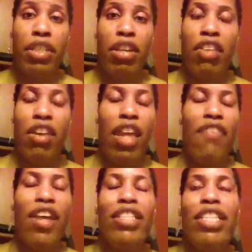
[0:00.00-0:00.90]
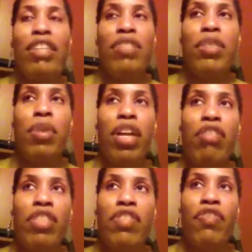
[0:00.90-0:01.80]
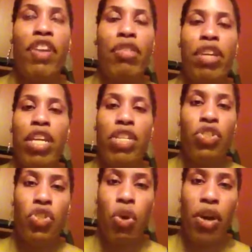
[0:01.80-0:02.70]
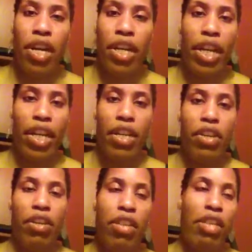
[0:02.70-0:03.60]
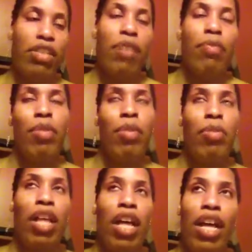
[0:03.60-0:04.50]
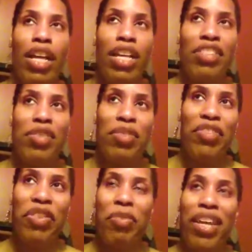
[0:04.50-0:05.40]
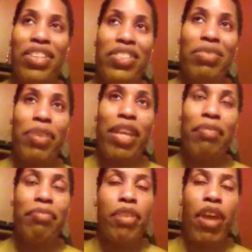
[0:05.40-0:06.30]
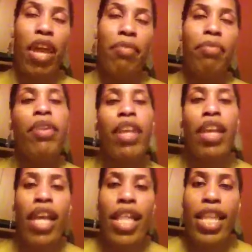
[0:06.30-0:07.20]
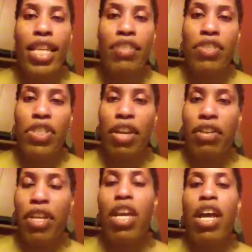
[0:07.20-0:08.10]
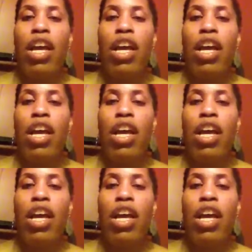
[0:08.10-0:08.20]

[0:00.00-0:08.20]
Or if I did respond, it was very short. Like, they blah, blah, blah. Here's some information. Like, okay, thanks for sharing.